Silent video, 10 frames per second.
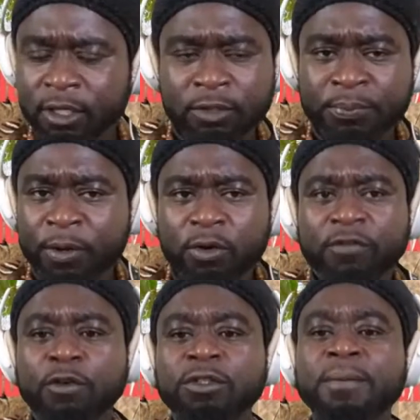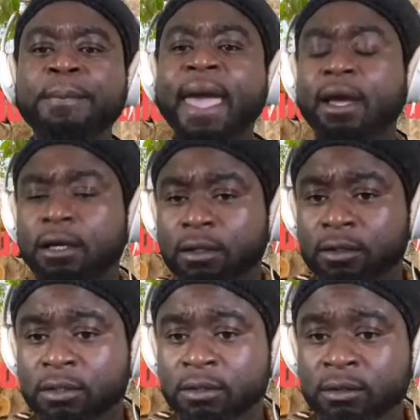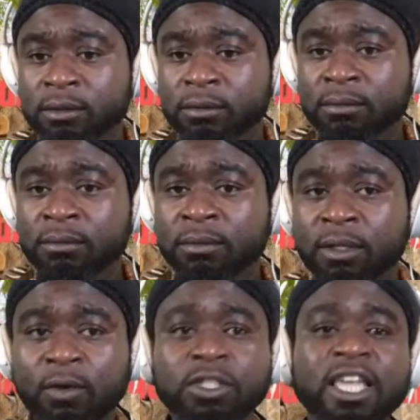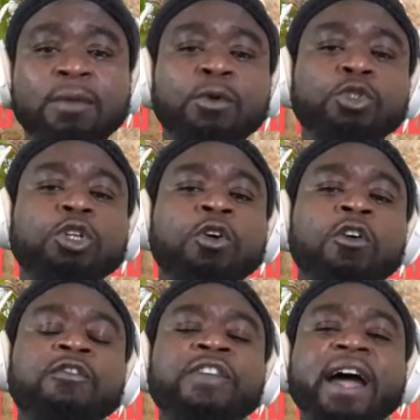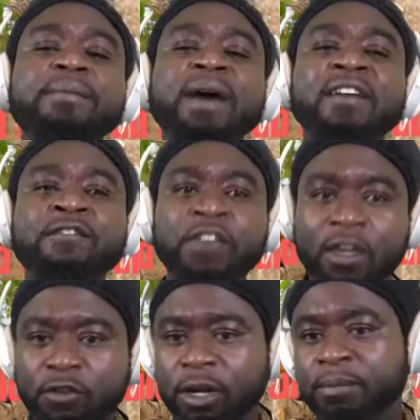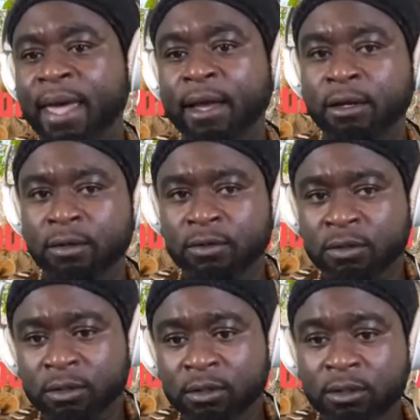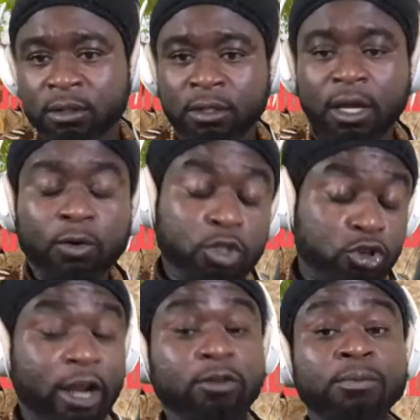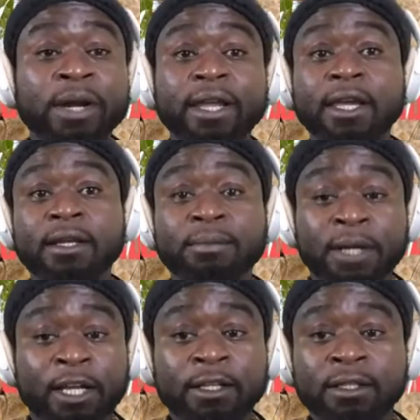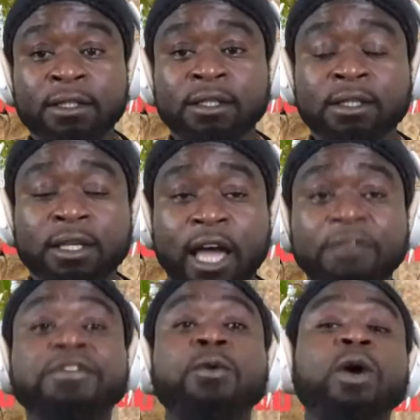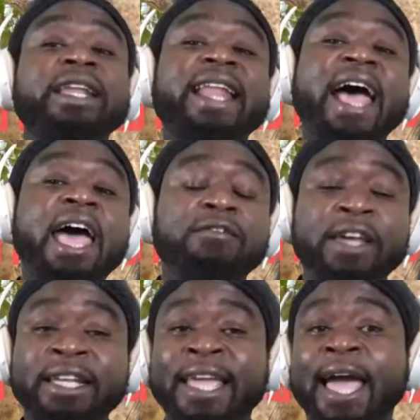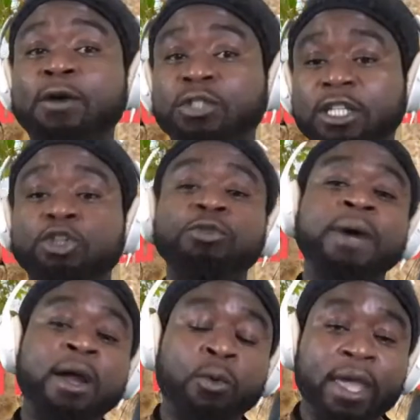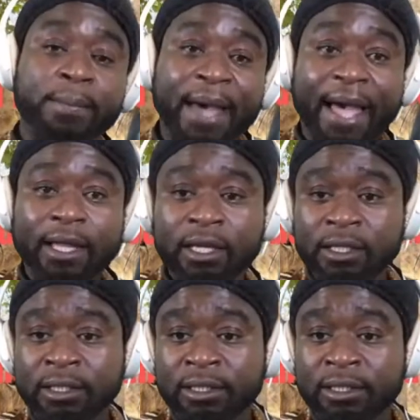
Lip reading: It's beautiful. The mangoes, I was able to go find my favorite mangoes. I was trying to bring it, but after what I have encountered on my way back,